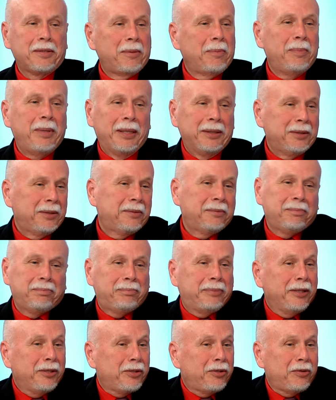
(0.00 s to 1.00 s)
the best
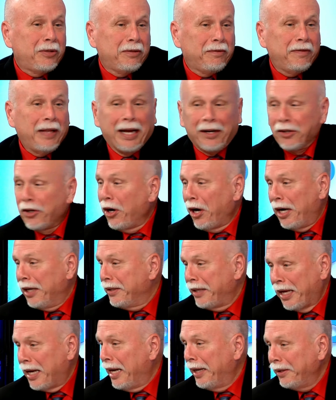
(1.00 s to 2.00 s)
picture of that God
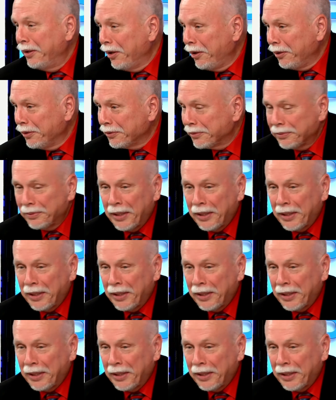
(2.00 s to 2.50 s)
that I know.